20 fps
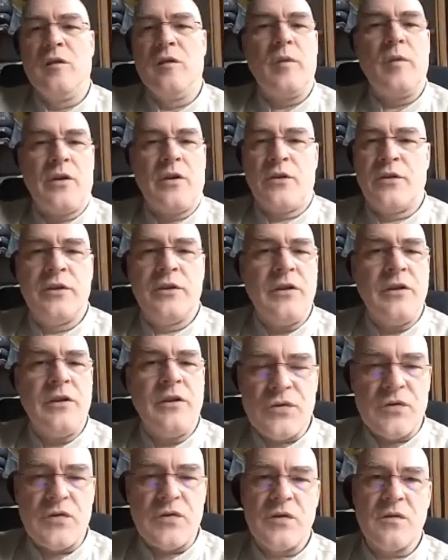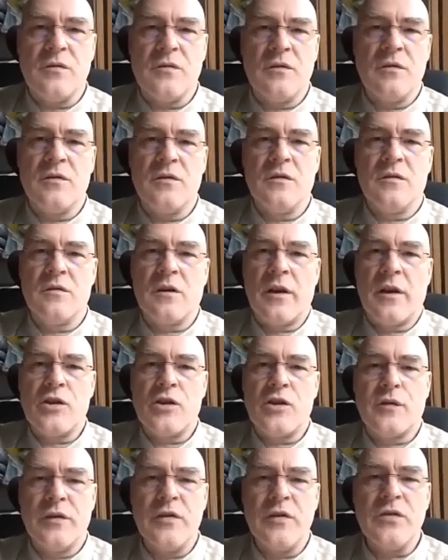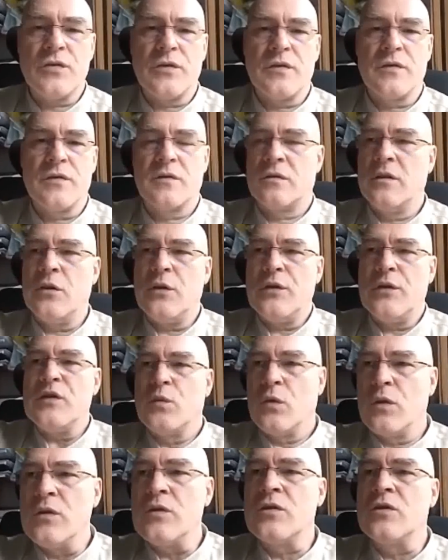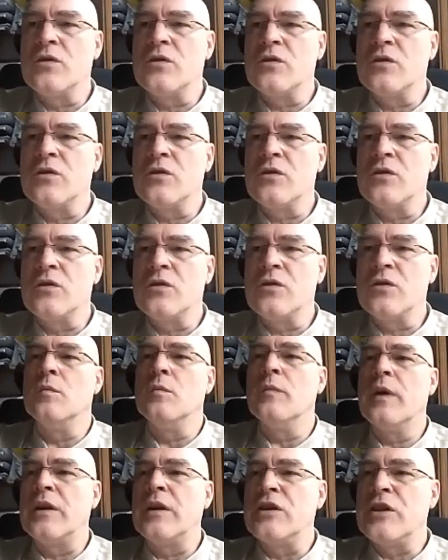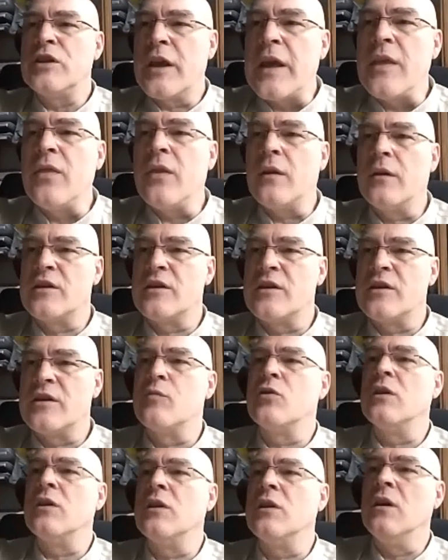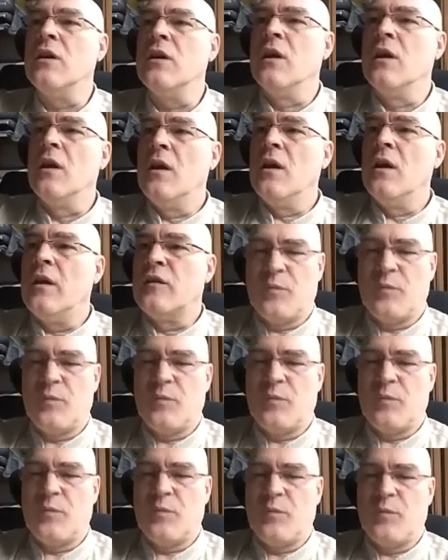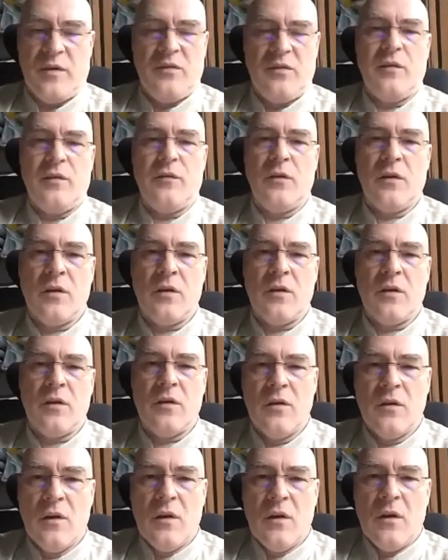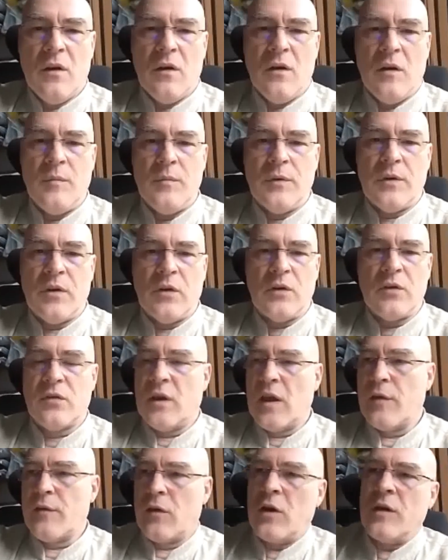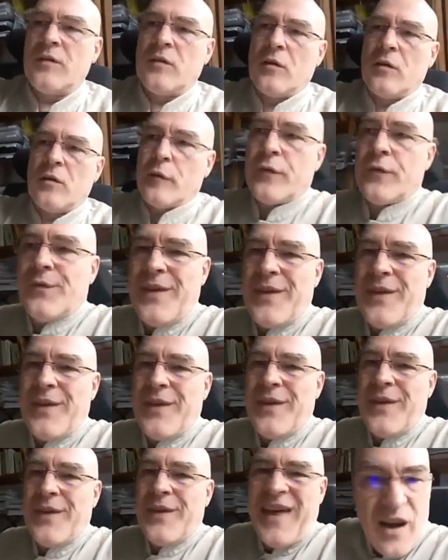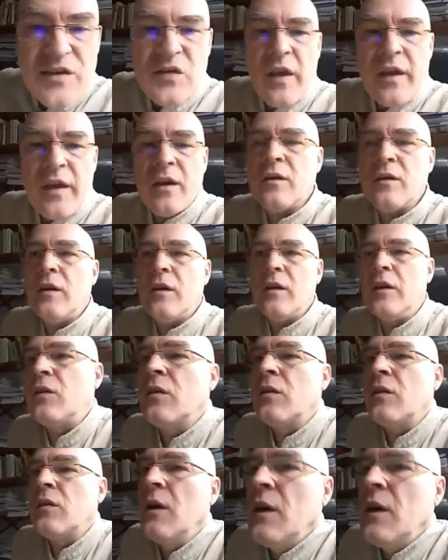an American interest. It's a clash of interests. The US wants to maintain their hegemony, especially in the Pacific, because they have lots of allies there, and